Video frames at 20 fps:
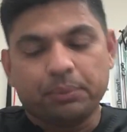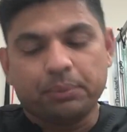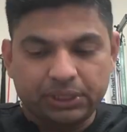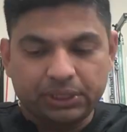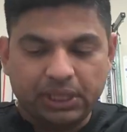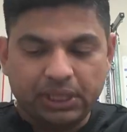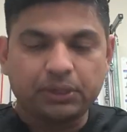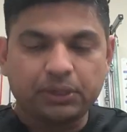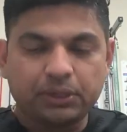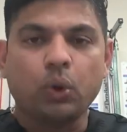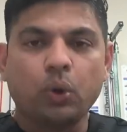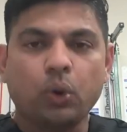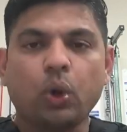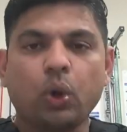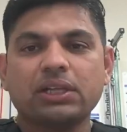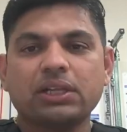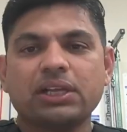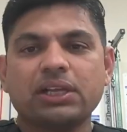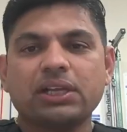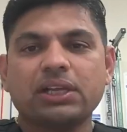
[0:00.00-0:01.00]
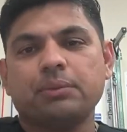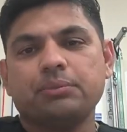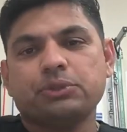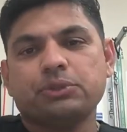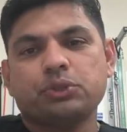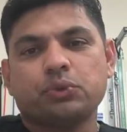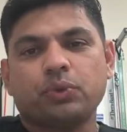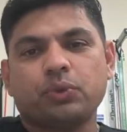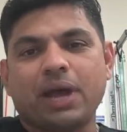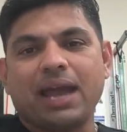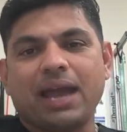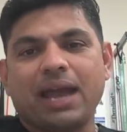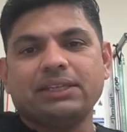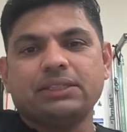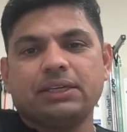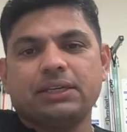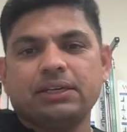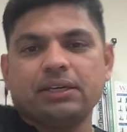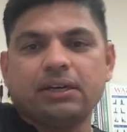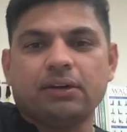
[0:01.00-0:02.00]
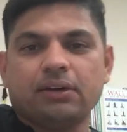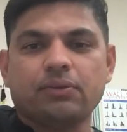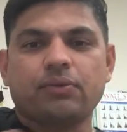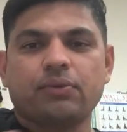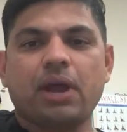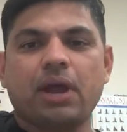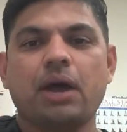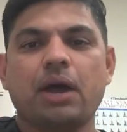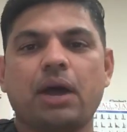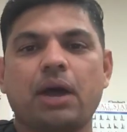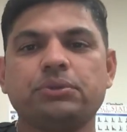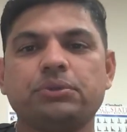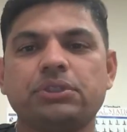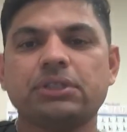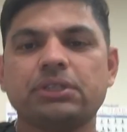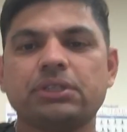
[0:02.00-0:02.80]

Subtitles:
But that all comes right around